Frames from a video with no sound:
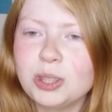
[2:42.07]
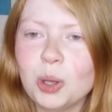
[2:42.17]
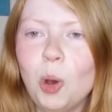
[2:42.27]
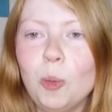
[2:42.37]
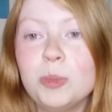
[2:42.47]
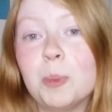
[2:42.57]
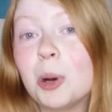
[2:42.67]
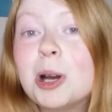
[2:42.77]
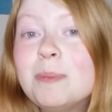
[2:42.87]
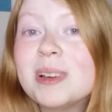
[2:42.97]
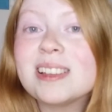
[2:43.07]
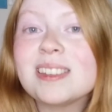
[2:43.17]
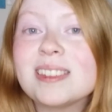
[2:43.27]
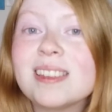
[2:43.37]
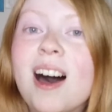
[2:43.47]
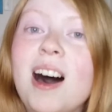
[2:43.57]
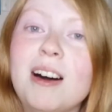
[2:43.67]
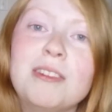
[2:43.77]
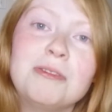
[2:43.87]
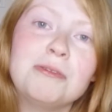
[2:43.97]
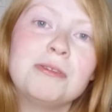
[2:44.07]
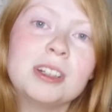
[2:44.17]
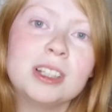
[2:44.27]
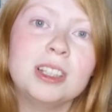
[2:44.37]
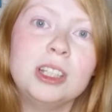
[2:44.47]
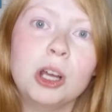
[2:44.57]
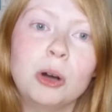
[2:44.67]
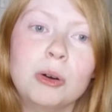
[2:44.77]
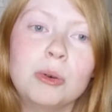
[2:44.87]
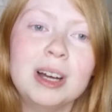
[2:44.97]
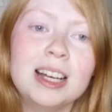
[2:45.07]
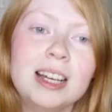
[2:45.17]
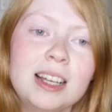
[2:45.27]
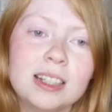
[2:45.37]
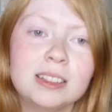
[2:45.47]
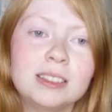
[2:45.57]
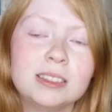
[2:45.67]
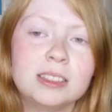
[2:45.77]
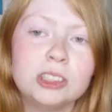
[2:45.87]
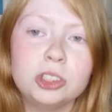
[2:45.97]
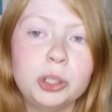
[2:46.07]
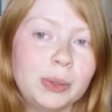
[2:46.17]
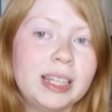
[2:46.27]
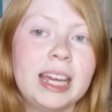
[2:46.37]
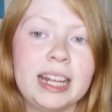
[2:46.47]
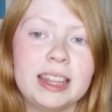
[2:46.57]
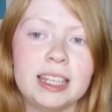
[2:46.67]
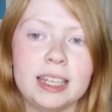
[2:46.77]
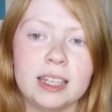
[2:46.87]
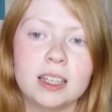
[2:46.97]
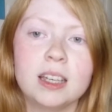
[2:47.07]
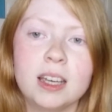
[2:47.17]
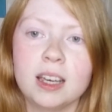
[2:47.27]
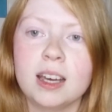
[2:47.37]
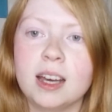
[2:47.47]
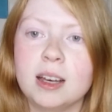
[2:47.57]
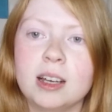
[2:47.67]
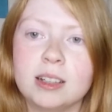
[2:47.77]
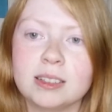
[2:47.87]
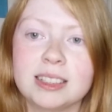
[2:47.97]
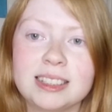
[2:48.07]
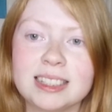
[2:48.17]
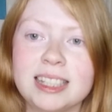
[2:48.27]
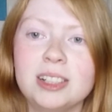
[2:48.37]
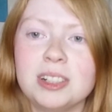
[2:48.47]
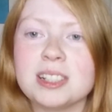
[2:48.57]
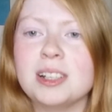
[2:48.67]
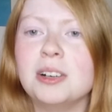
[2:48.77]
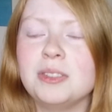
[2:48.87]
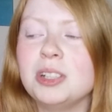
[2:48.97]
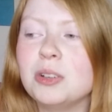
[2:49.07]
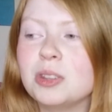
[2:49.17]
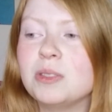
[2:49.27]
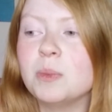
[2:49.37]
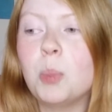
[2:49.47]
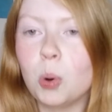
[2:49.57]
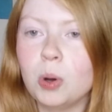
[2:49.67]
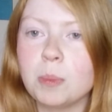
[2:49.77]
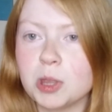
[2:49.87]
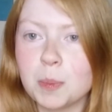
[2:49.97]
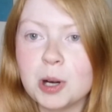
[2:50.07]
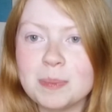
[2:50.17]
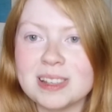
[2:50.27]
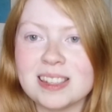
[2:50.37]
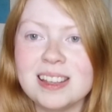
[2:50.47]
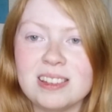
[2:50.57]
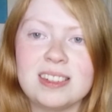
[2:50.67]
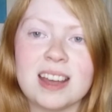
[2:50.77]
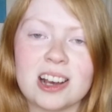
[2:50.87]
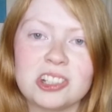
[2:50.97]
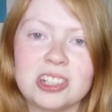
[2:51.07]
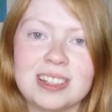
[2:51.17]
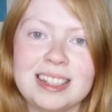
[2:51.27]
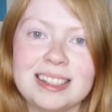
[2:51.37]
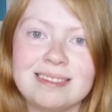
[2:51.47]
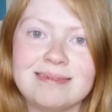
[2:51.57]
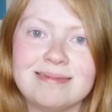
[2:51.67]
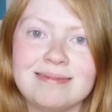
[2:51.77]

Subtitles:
the purpose of, you know, doing anything to kill yourself, the purpose is to actually